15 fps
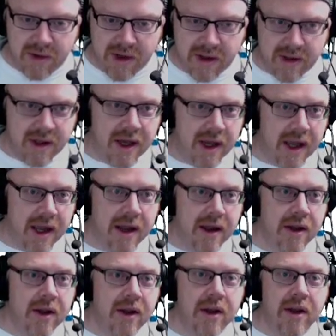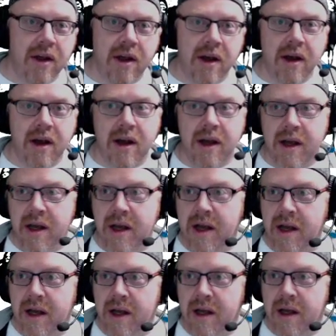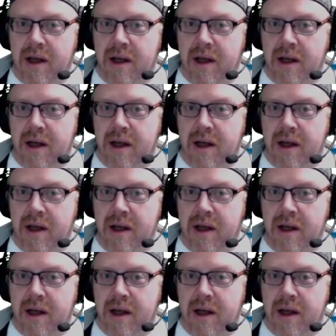we're saying, where